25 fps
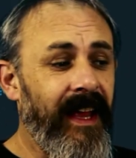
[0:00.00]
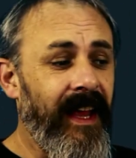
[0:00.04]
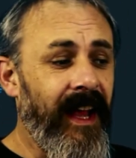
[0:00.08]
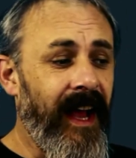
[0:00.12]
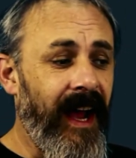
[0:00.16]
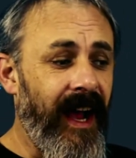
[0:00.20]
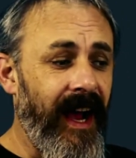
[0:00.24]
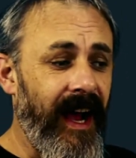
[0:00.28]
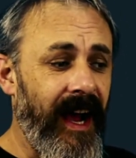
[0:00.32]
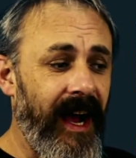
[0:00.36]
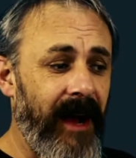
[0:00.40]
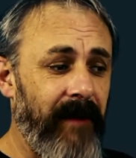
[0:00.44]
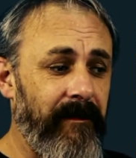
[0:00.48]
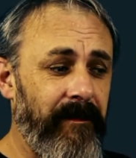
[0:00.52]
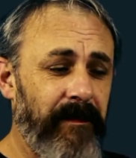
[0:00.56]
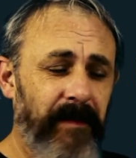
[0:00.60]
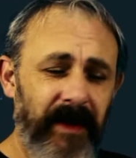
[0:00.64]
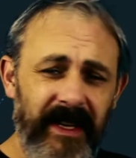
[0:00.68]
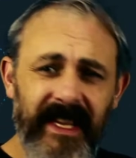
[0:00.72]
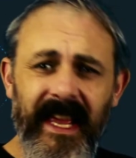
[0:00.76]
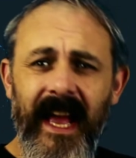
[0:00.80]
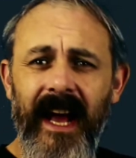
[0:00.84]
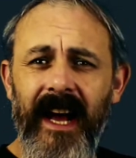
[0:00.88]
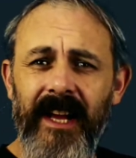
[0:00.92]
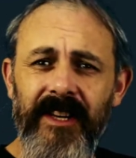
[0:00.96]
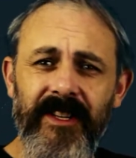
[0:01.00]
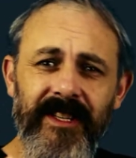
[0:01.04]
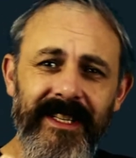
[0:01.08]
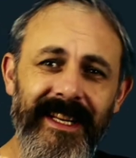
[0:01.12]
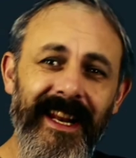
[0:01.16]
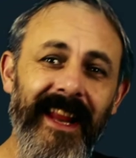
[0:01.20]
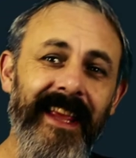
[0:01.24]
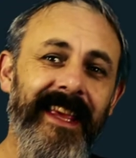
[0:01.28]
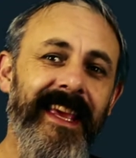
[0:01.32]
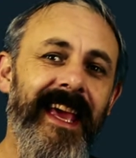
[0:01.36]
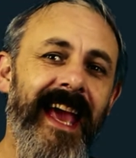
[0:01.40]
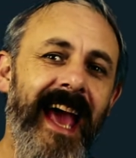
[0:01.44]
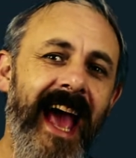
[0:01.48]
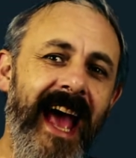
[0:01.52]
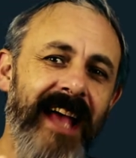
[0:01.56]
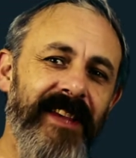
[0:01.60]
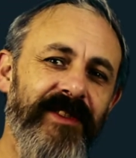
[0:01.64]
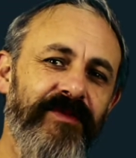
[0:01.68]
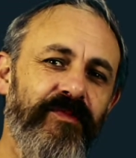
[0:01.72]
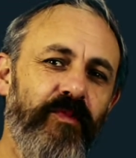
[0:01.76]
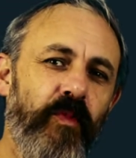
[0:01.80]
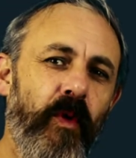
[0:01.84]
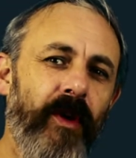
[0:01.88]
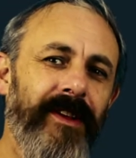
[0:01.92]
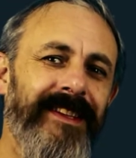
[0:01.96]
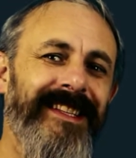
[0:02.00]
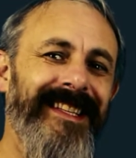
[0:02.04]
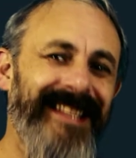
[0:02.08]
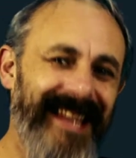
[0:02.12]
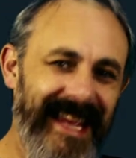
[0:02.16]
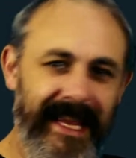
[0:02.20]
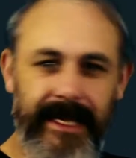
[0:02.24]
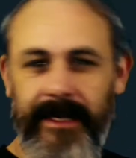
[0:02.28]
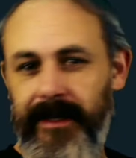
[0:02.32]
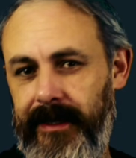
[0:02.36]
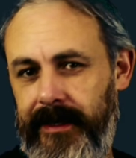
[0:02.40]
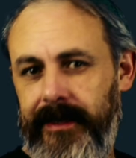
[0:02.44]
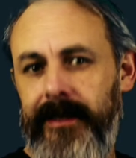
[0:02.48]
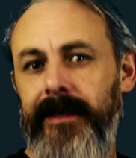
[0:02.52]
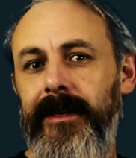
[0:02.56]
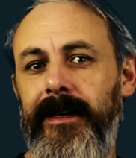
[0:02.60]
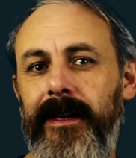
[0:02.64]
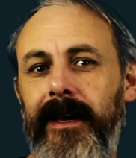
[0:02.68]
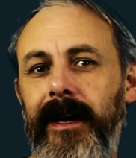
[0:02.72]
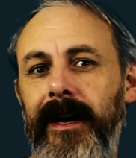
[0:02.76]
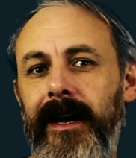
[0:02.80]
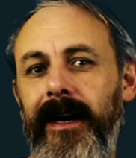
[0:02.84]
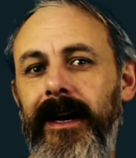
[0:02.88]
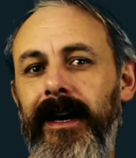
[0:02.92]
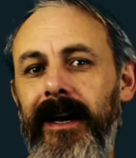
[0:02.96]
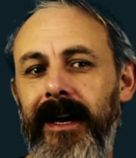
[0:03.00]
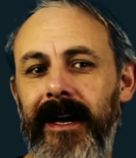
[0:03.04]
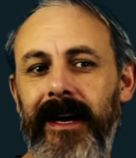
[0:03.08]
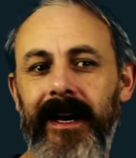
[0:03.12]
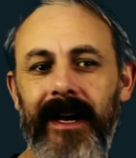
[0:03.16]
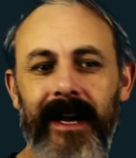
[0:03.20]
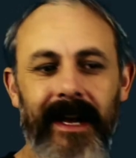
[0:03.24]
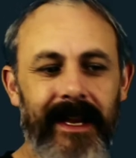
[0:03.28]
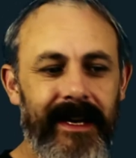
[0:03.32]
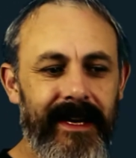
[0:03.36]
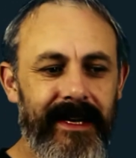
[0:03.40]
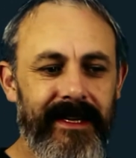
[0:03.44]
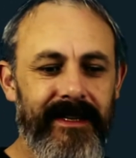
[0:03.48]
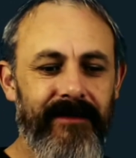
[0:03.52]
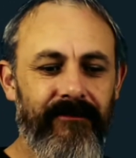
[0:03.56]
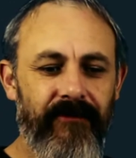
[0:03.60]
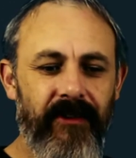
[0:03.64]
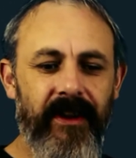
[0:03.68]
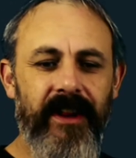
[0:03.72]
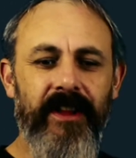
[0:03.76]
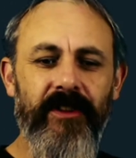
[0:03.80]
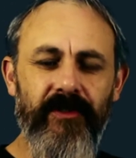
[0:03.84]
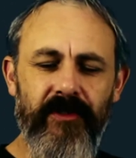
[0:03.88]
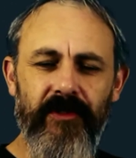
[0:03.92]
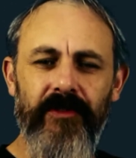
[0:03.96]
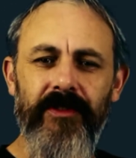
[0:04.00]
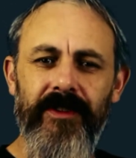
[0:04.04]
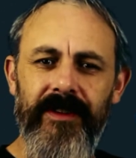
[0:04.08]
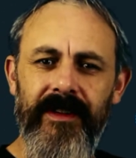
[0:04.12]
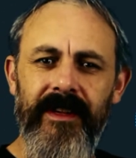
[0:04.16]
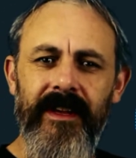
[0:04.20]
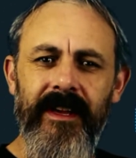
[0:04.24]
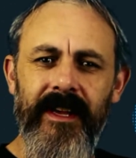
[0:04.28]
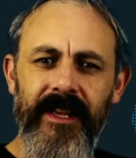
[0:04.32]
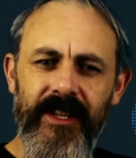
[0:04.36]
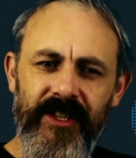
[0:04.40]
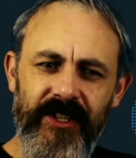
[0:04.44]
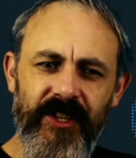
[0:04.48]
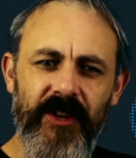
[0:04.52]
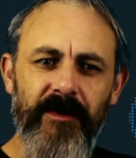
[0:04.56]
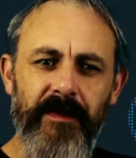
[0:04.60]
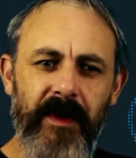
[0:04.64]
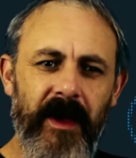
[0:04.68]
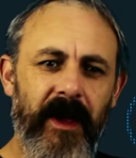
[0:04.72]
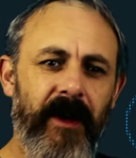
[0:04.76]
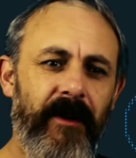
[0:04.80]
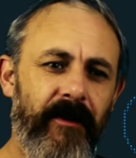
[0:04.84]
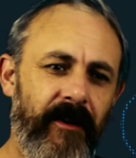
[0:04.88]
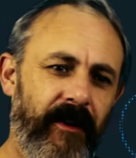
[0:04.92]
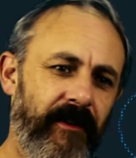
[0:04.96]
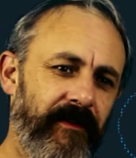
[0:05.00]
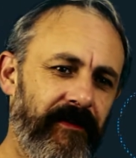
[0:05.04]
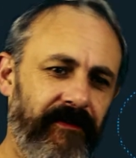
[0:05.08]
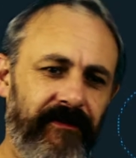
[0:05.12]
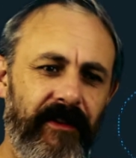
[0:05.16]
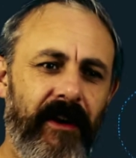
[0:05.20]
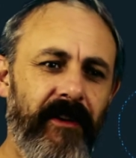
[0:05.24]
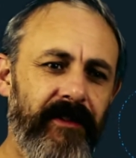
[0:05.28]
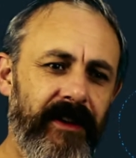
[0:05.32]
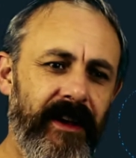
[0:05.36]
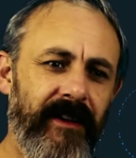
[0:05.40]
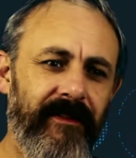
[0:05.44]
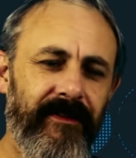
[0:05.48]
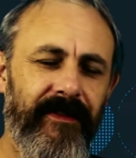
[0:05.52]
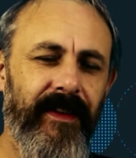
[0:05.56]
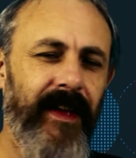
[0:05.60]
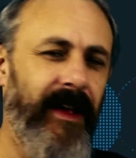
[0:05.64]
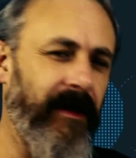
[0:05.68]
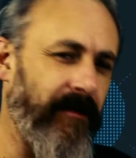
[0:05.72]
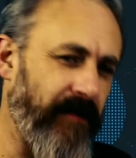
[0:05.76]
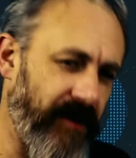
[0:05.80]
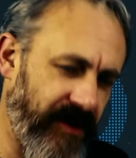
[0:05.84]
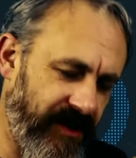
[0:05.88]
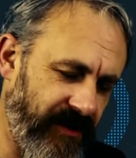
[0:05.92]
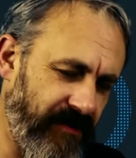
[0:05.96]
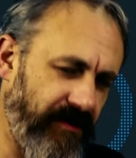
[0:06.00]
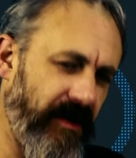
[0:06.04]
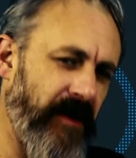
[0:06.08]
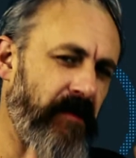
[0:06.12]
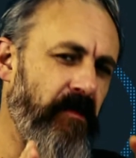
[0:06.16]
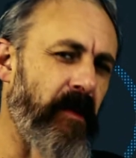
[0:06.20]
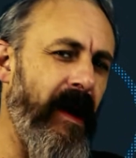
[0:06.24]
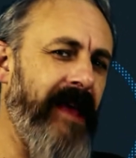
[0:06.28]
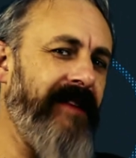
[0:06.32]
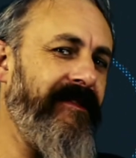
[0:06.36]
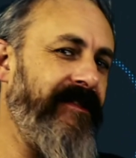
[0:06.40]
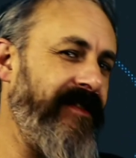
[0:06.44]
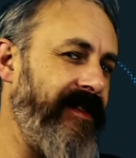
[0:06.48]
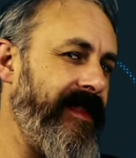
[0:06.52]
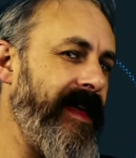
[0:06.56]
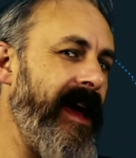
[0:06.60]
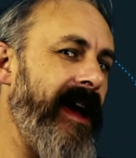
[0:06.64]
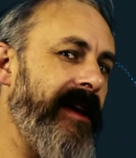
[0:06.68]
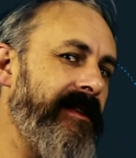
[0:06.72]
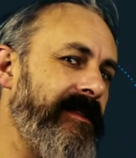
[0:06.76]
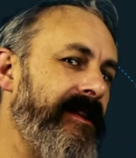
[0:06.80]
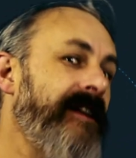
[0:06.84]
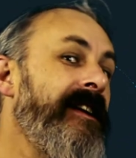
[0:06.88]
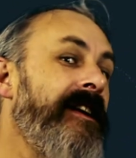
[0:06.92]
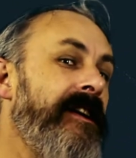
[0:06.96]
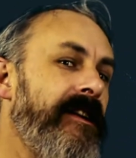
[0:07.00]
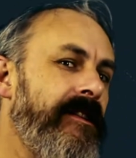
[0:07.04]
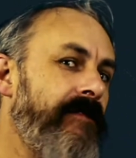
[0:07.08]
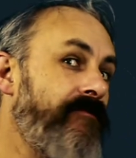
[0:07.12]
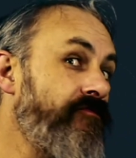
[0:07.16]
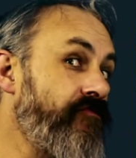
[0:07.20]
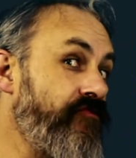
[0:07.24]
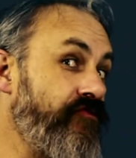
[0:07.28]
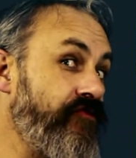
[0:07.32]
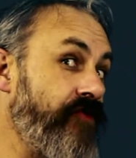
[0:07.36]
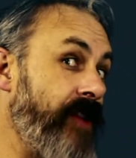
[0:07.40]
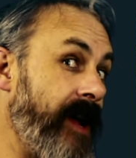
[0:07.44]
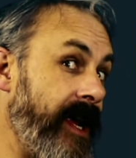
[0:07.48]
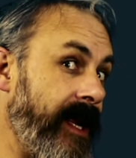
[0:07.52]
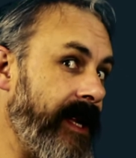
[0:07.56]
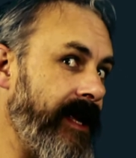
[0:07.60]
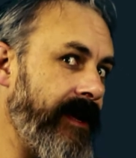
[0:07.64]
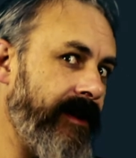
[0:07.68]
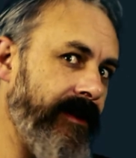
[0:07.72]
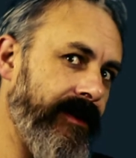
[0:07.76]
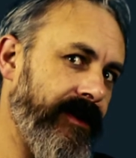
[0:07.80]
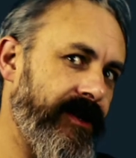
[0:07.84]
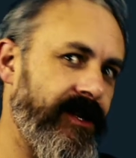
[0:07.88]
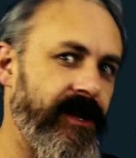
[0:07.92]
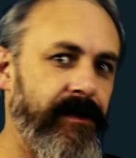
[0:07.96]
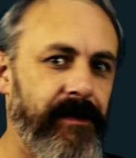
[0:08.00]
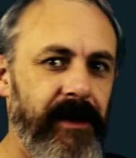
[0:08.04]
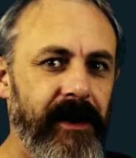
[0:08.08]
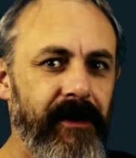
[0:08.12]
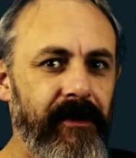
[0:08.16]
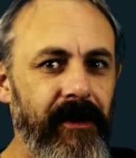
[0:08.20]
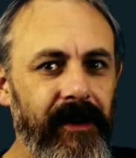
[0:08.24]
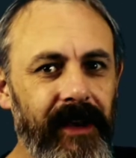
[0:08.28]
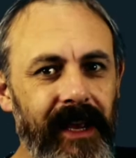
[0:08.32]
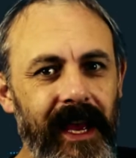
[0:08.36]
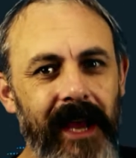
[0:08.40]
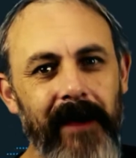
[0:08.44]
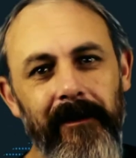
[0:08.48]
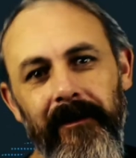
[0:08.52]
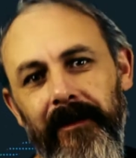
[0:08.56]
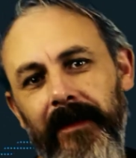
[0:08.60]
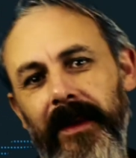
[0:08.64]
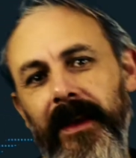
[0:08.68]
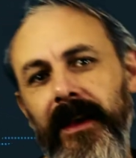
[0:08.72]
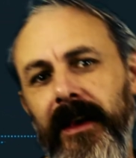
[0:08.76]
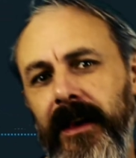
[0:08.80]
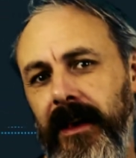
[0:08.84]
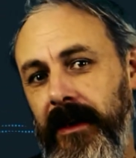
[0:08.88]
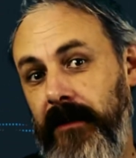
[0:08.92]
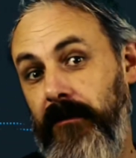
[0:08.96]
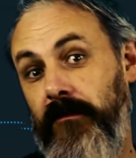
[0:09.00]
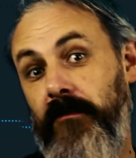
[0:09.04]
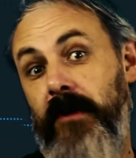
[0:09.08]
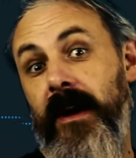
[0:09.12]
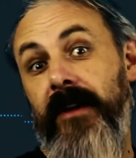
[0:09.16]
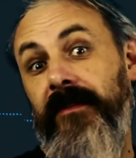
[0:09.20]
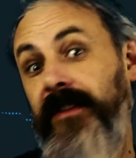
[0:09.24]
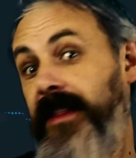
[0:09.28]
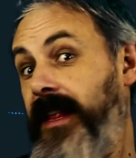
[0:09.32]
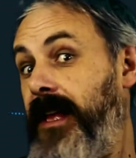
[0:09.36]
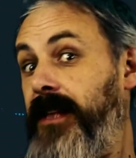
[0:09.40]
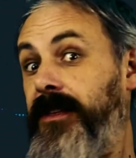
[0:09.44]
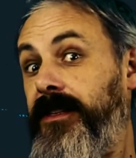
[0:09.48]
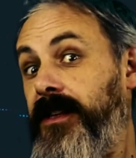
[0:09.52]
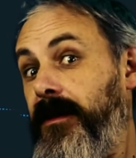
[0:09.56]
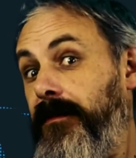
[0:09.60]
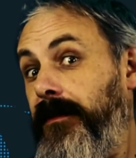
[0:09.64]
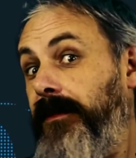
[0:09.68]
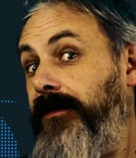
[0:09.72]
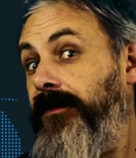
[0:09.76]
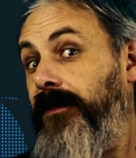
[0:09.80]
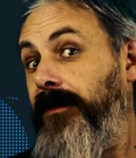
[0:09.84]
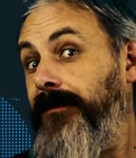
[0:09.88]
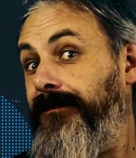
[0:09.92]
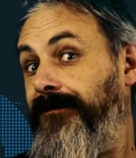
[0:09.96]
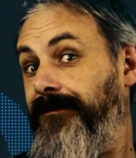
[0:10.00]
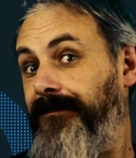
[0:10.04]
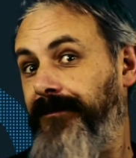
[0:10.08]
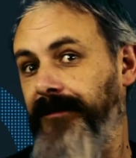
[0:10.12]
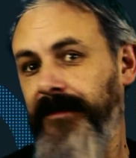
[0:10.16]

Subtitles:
But yeah, I just like it as what it is. And it's a really good superhero throwdown thing. We wait for that really good superhero game, wherever that's coming from.